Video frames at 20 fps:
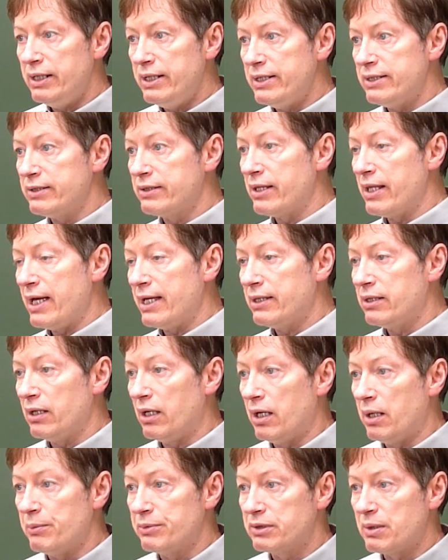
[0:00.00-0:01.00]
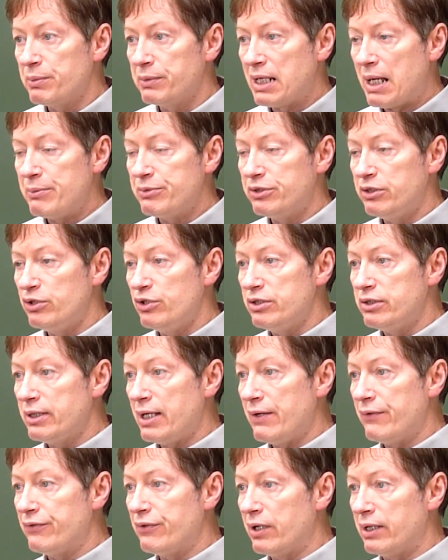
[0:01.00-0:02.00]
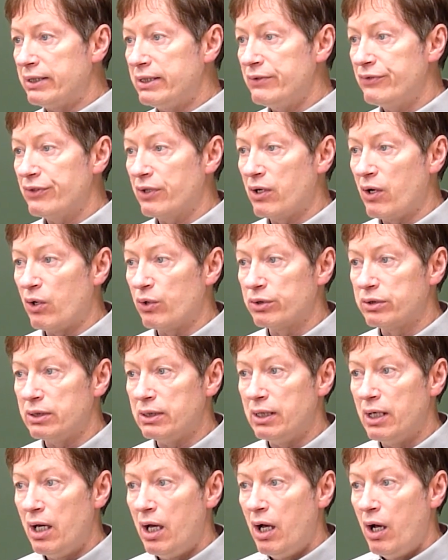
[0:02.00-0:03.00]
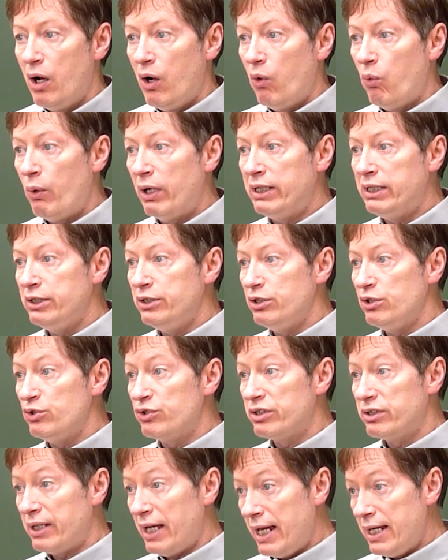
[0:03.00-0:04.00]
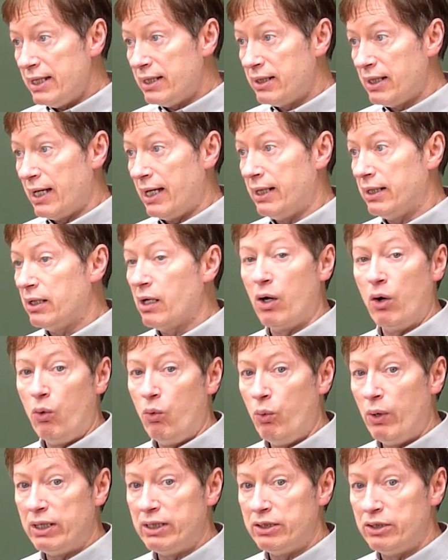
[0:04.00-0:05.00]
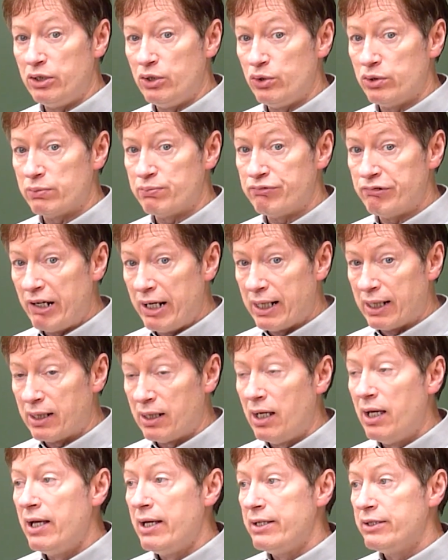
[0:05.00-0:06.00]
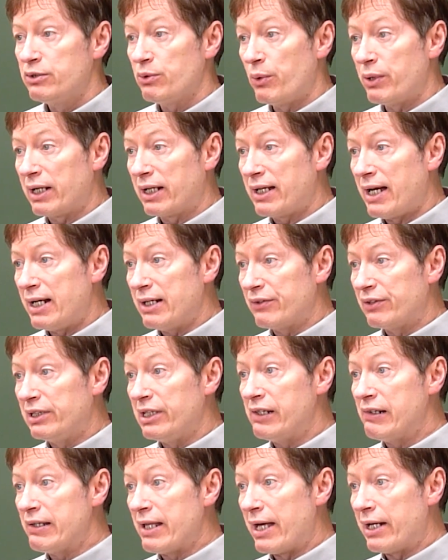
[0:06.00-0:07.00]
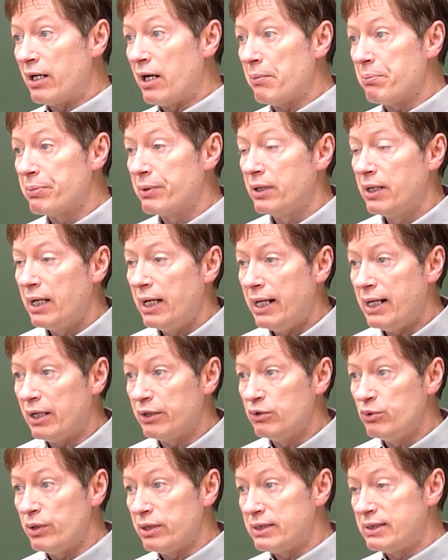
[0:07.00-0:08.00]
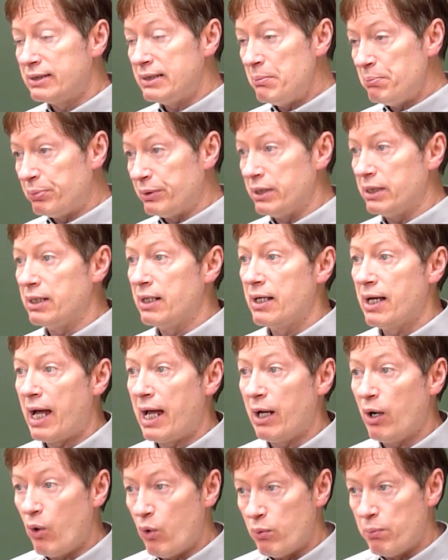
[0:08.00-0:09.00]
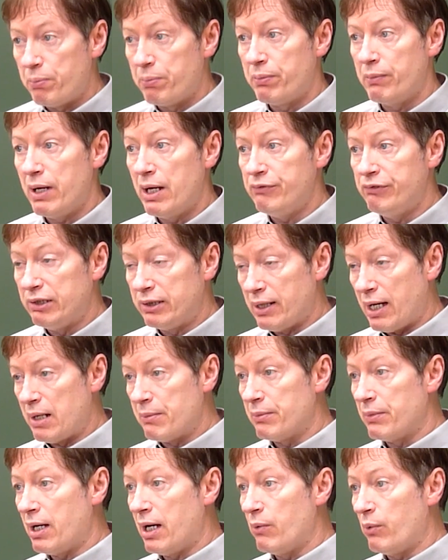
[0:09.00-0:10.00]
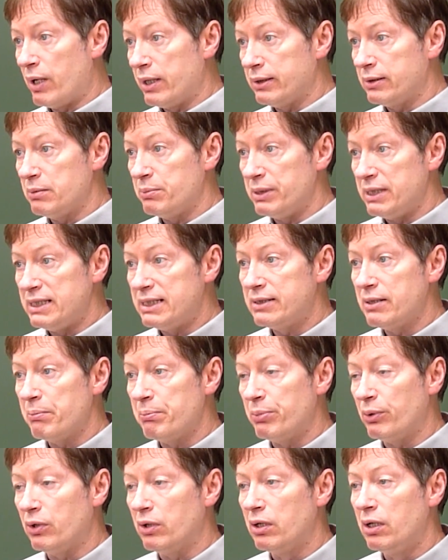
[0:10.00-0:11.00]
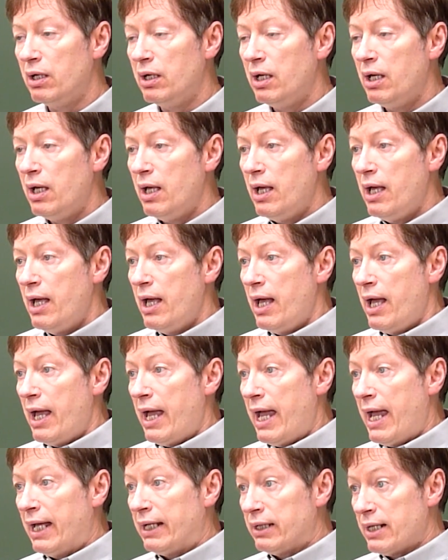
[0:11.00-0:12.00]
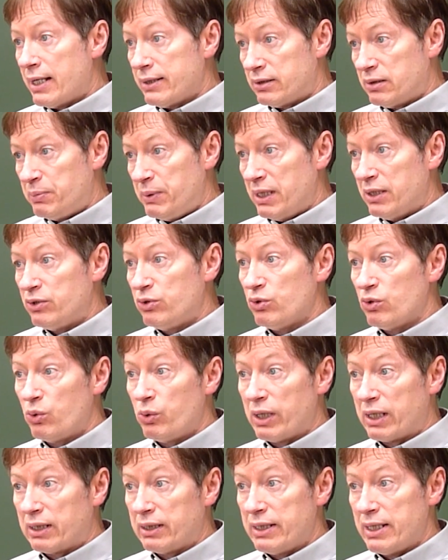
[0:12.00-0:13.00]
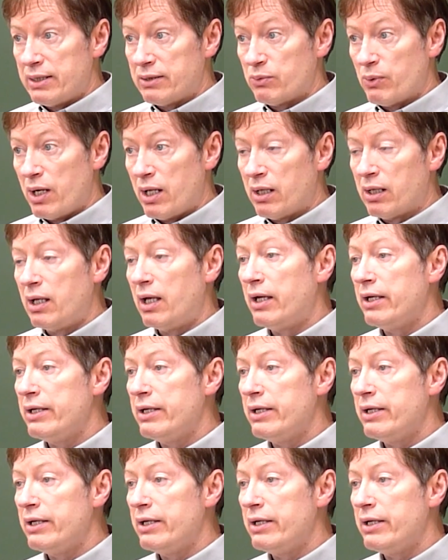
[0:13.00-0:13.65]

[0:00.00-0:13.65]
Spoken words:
is that sometimes students have difficulty when to use take and when to use bring. So I want to kind of clear that up. And I'll do it simply, I hope, every time. I want to be simple and not speak too quickly as well.